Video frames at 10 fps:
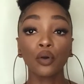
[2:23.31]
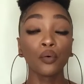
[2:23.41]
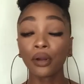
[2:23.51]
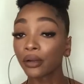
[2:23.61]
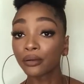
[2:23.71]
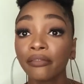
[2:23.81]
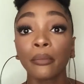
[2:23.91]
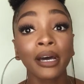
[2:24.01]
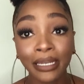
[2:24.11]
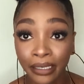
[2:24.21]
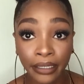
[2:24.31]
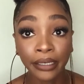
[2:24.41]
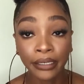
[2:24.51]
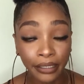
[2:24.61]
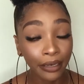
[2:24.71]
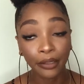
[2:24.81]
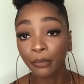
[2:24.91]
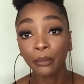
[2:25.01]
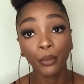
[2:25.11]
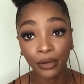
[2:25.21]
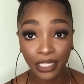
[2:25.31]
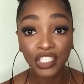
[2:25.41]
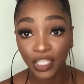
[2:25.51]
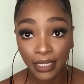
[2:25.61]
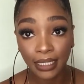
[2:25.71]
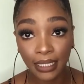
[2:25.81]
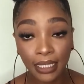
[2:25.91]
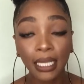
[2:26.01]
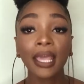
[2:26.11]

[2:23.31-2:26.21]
or if your body needs it, a little bit more than gently,